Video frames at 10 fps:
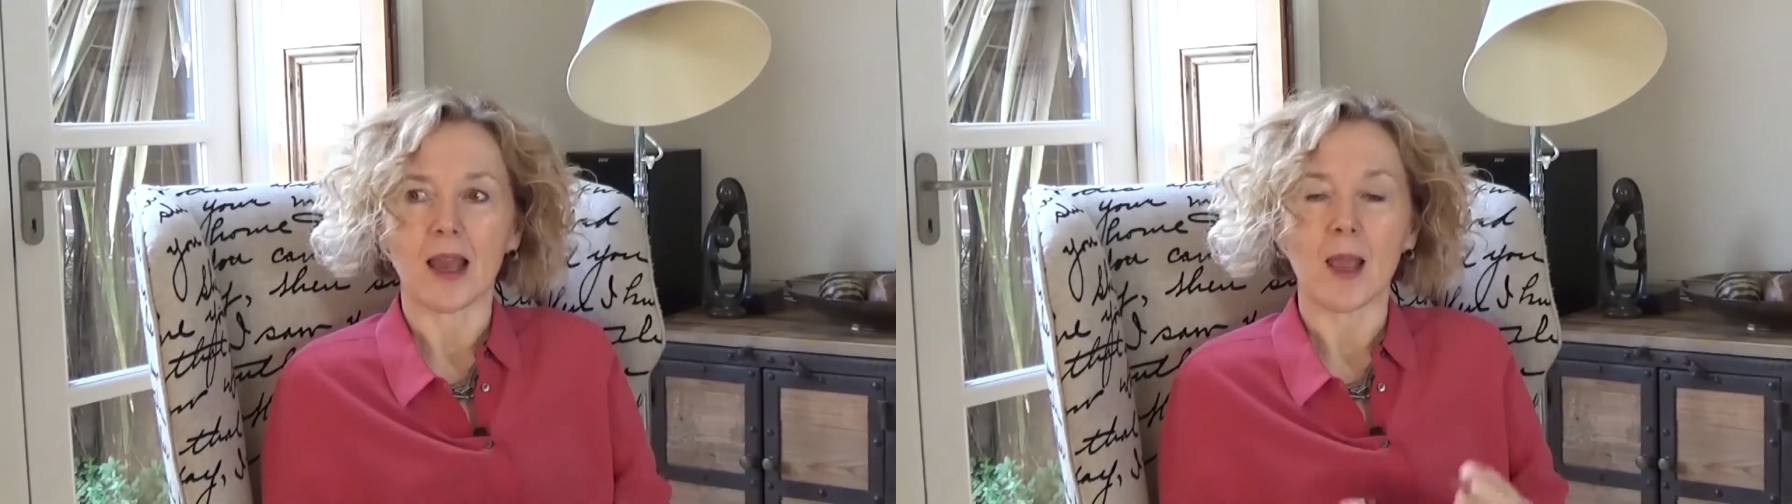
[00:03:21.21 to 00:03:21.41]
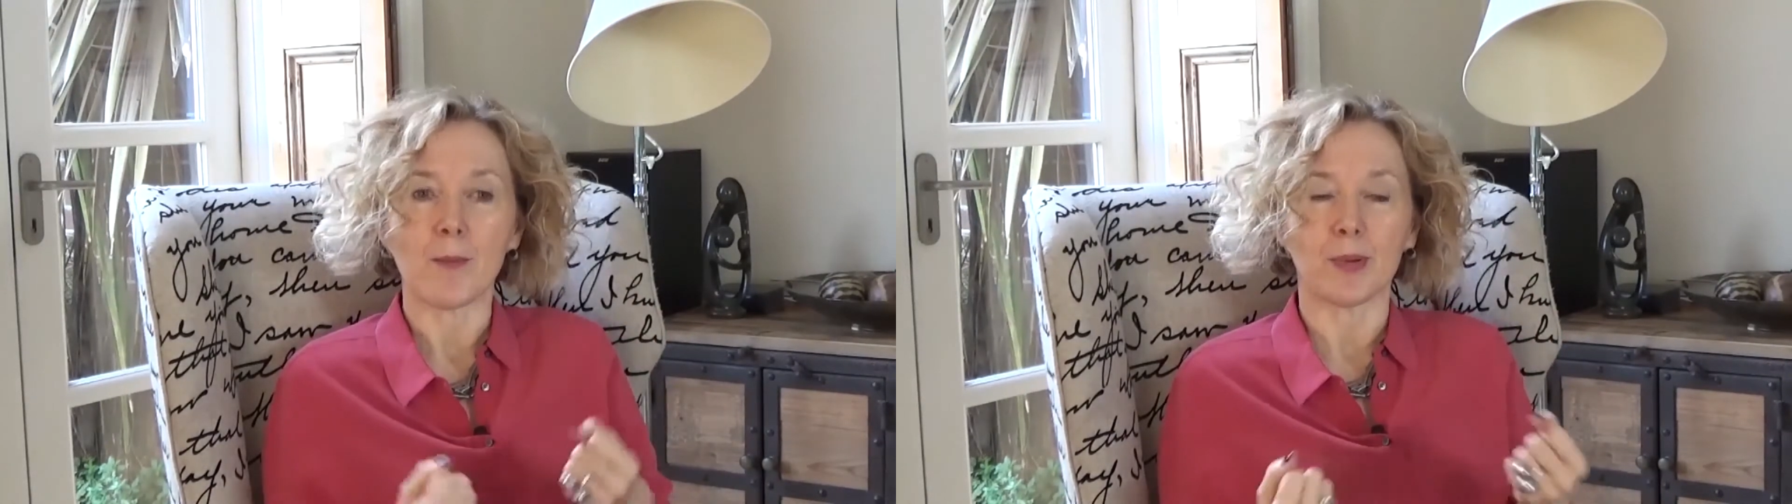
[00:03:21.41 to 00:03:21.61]

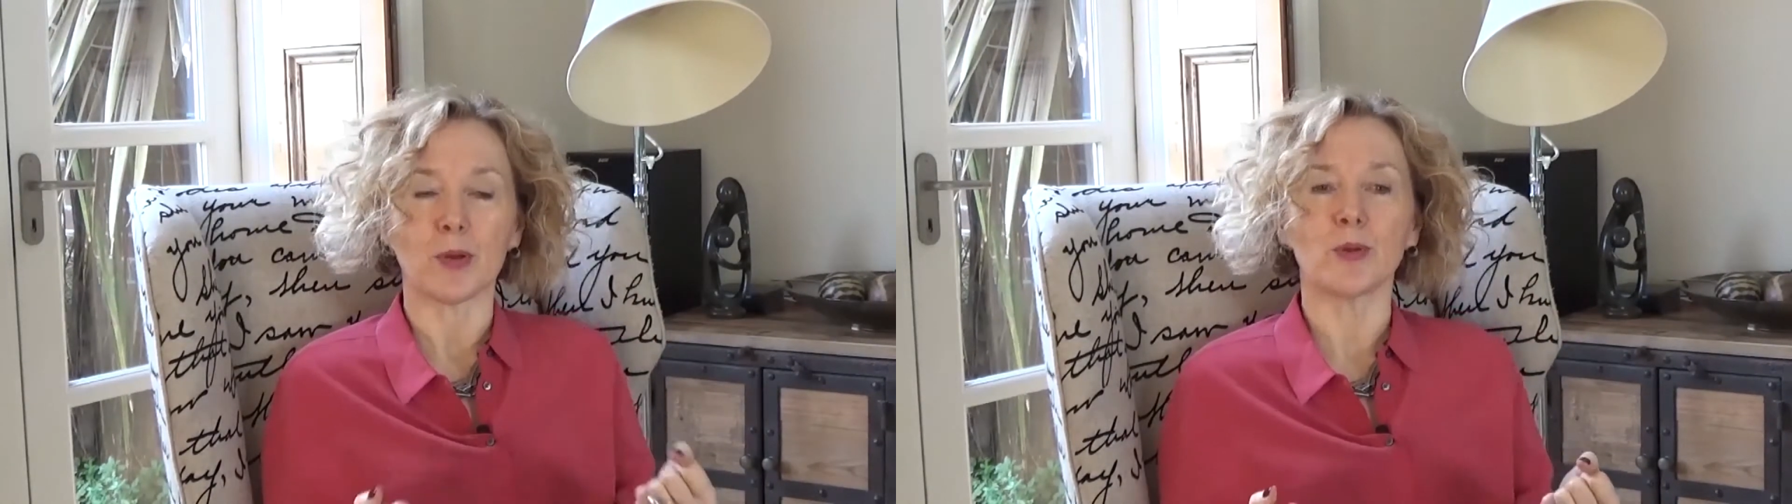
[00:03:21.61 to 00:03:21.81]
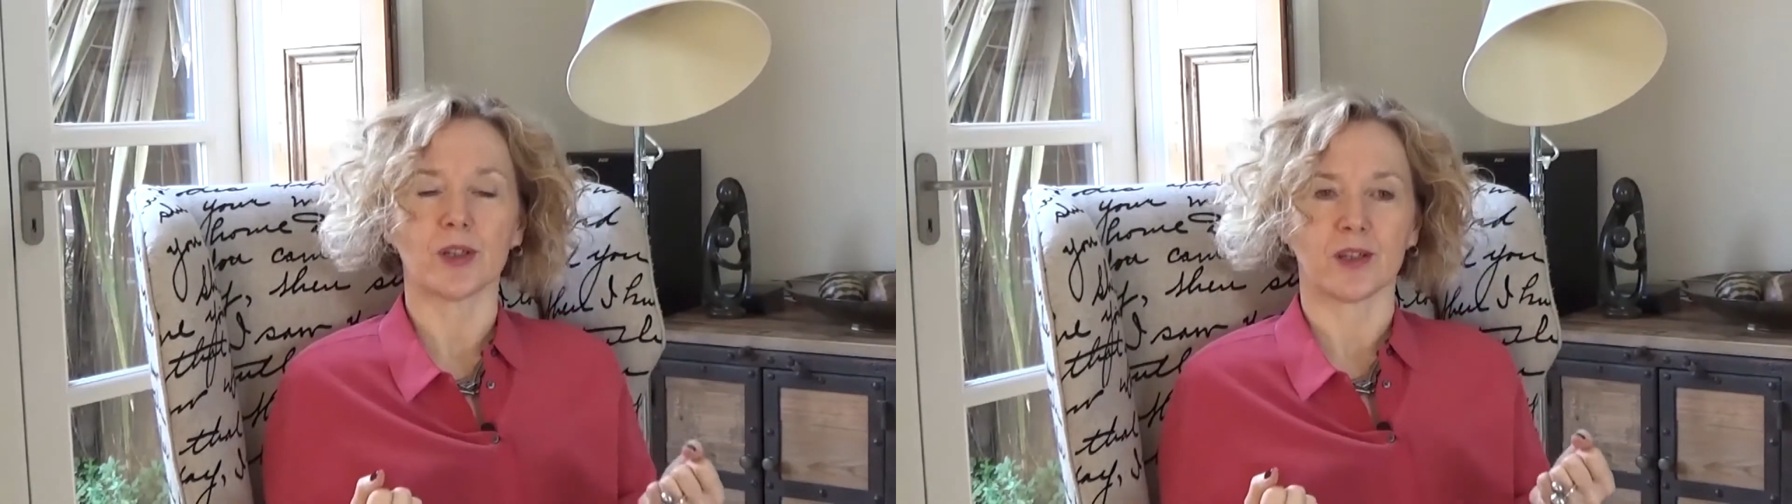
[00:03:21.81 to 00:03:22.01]
It
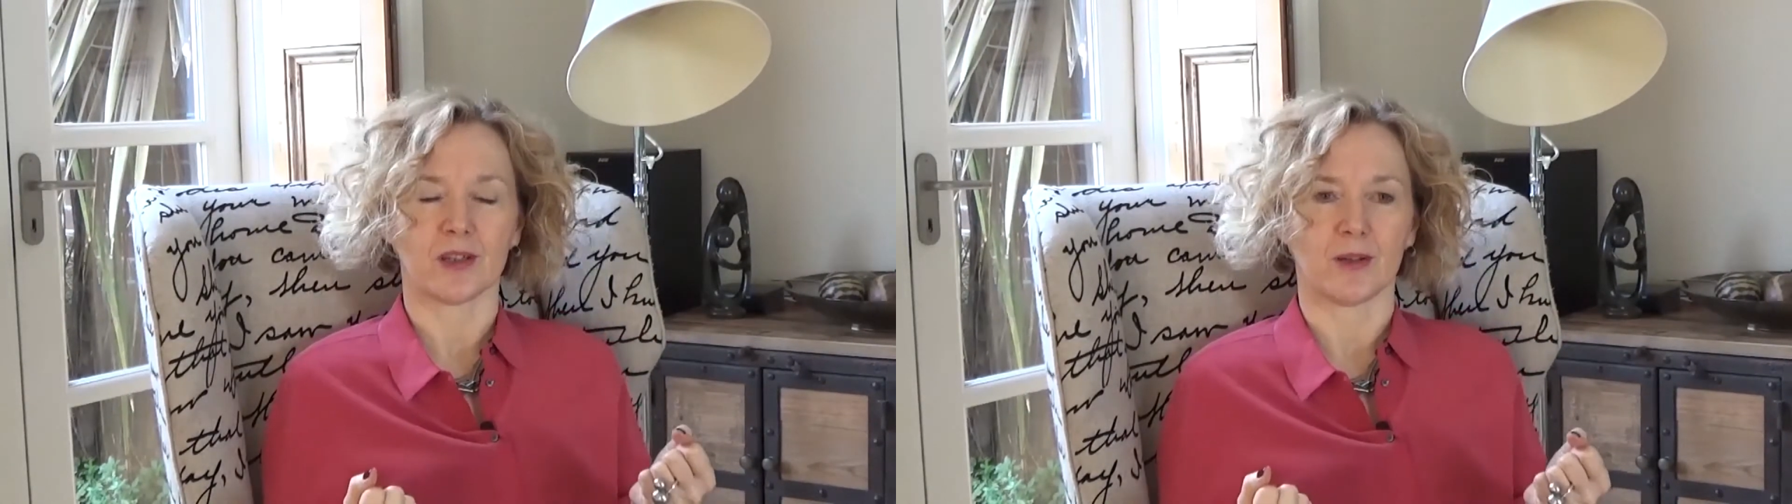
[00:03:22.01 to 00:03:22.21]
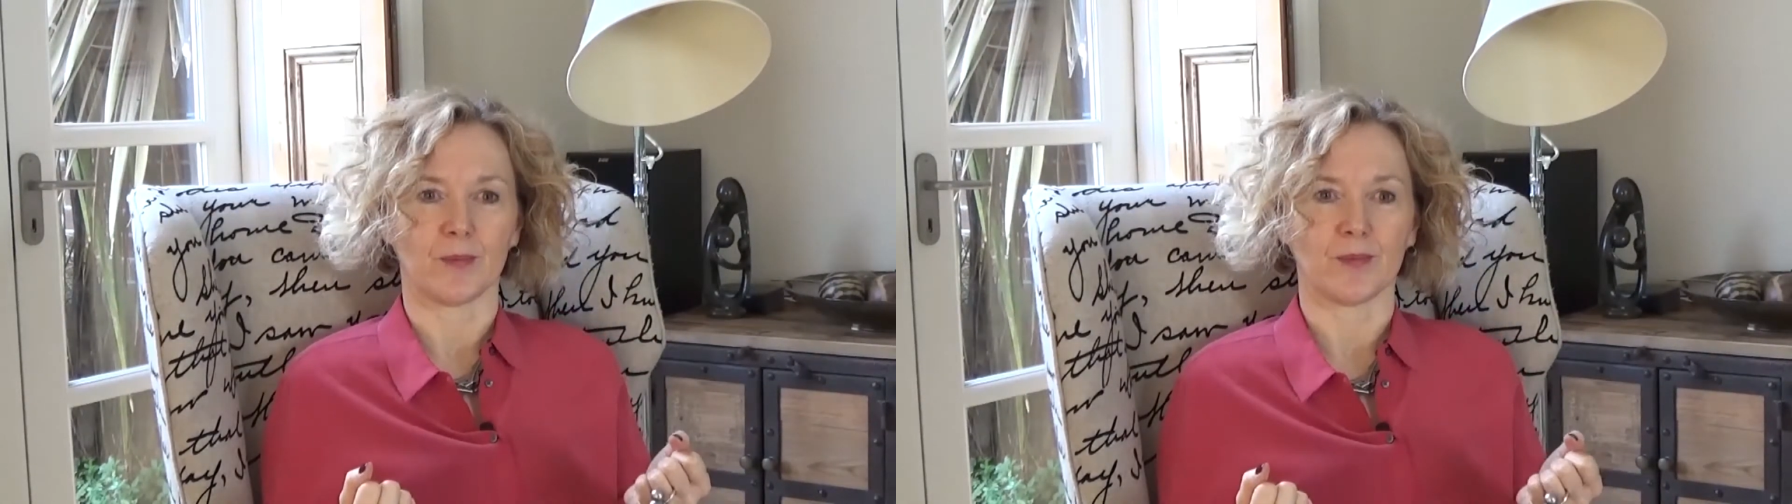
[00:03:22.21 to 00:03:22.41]
boosts
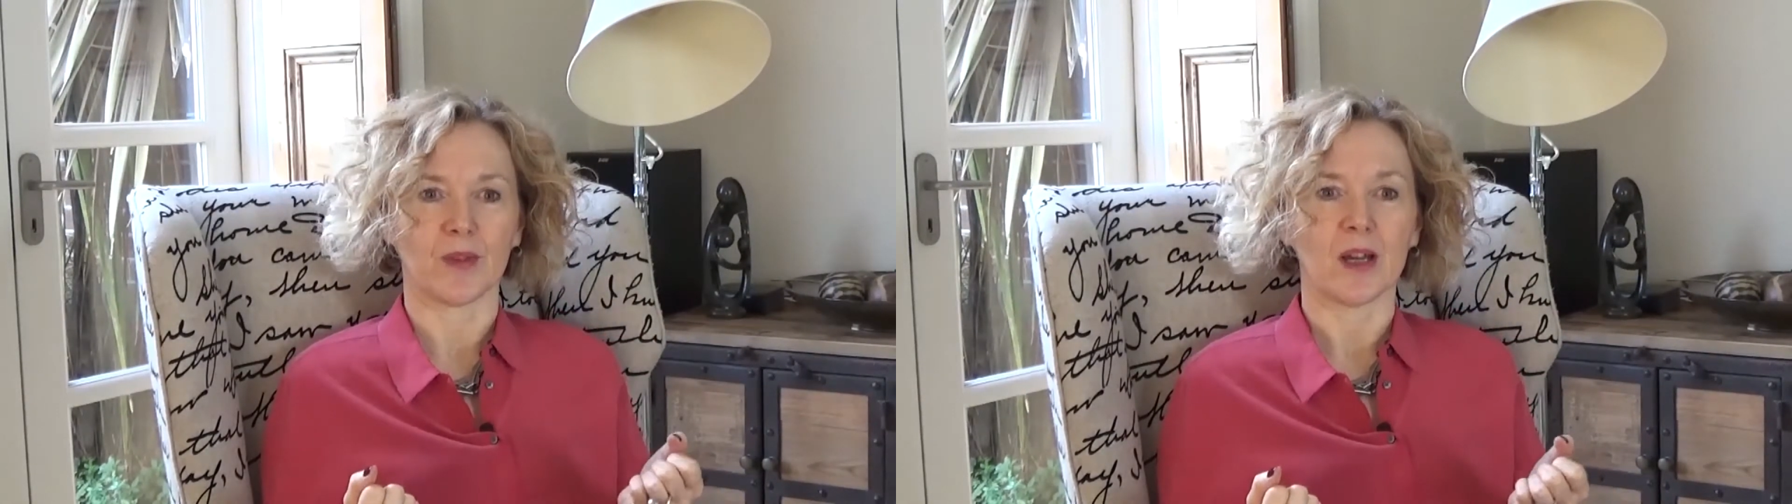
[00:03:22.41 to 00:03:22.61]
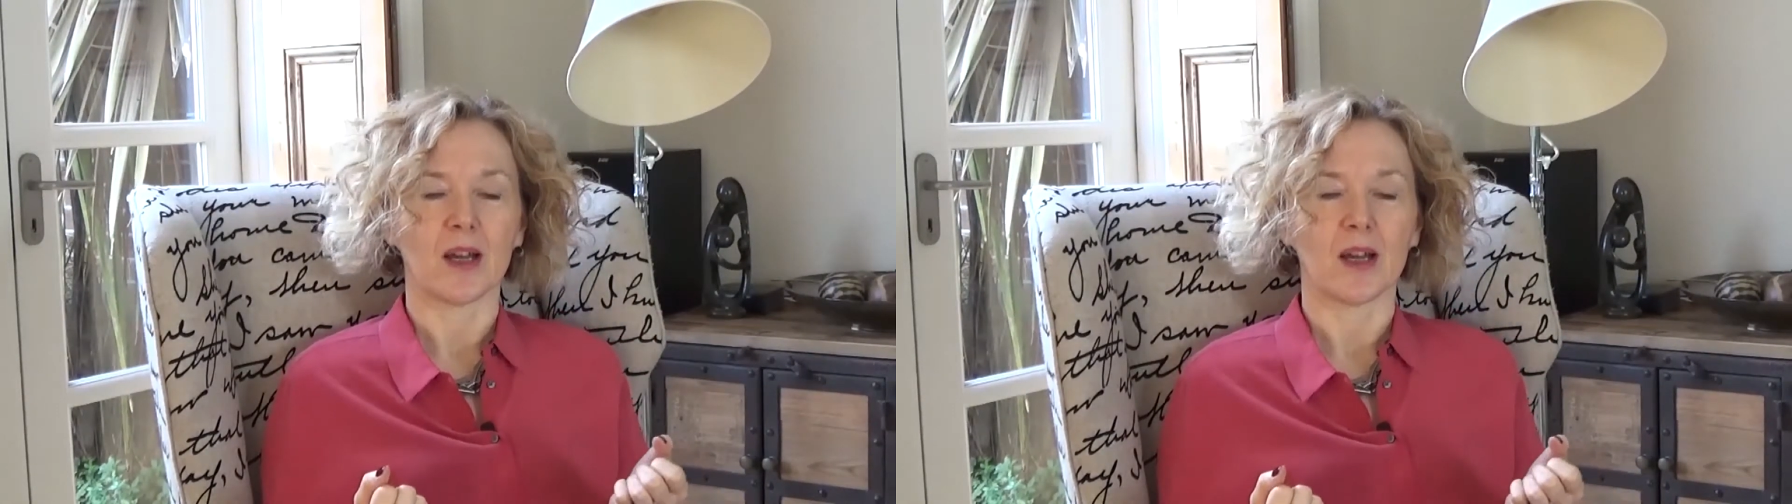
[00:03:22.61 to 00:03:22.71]
them.